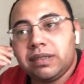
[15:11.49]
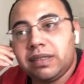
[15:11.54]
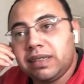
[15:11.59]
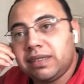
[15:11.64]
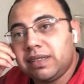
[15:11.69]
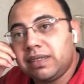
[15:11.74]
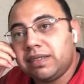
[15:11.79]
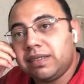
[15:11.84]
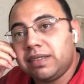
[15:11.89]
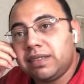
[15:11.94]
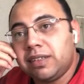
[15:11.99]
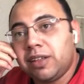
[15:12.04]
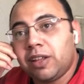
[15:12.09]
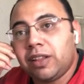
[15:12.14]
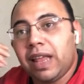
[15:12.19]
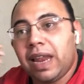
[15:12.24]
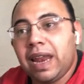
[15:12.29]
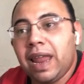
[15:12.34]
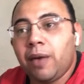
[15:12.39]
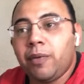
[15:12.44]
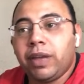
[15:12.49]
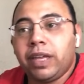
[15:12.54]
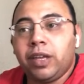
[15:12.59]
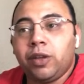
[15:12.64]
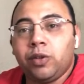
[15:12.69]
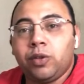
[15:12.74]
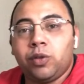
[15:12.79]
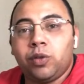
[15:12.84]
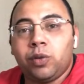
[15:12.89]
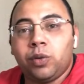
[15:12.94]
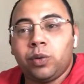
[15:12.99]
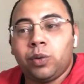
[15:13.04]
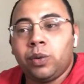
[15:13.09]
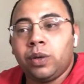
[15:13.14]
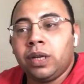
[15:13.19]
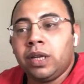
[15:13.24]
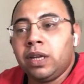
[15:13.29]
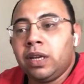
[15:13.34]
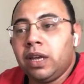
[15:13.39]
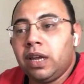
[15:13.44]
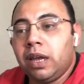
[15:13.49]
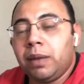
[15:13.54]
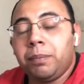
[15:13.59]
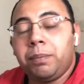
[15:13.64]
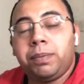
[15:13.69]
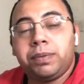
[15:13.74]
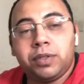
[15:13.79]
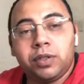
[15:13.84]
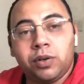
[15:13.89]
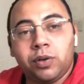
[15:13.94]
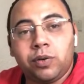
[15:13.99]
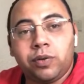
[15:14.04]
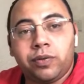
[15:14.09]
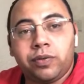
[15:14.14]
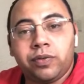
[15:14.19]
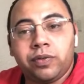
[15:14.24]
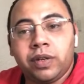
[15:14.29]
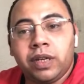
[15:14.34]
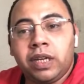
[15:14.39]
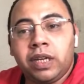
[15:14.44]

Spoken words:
this is not allowing you to improve.